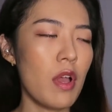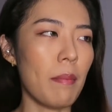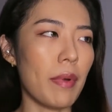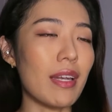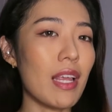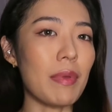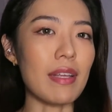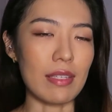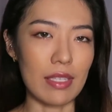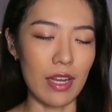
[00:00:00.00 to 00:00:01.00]
But that being
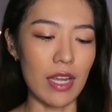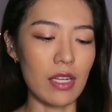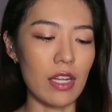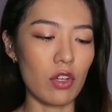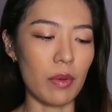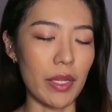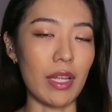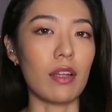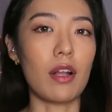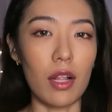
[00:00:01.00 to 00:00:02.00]
aside, let's talk about the
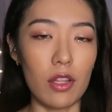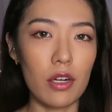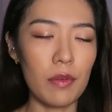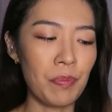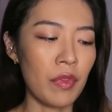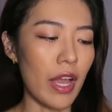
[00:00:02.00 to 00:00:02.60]
color.